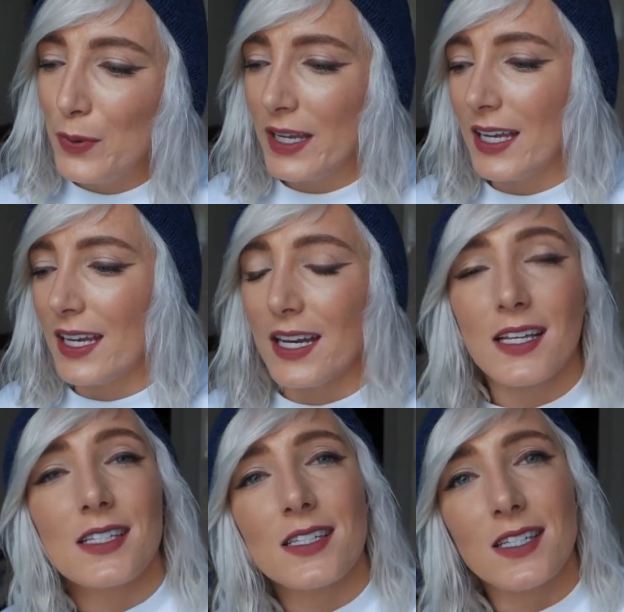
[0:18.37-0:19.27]

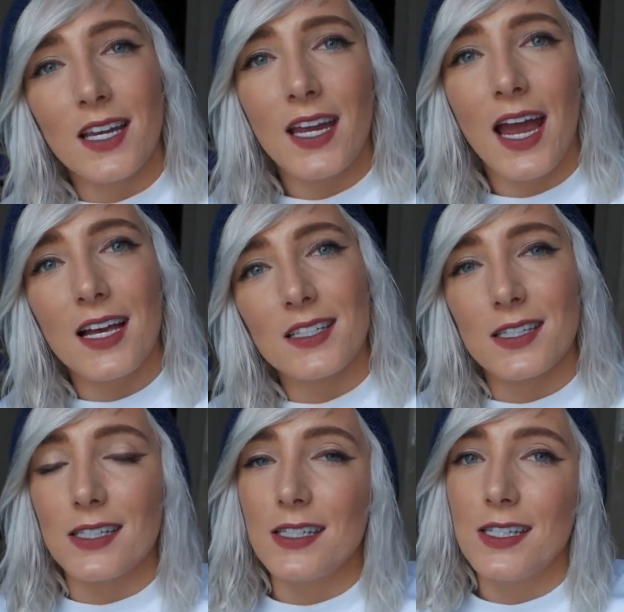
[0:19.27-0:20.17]
been sick as
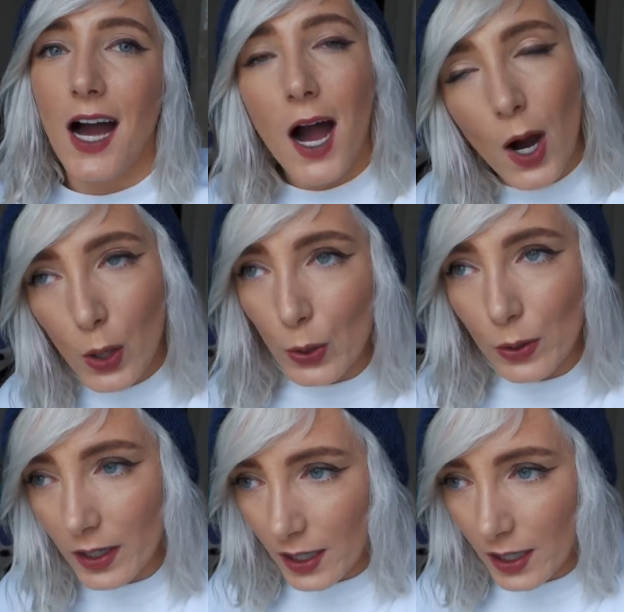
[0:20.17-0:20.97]
a dog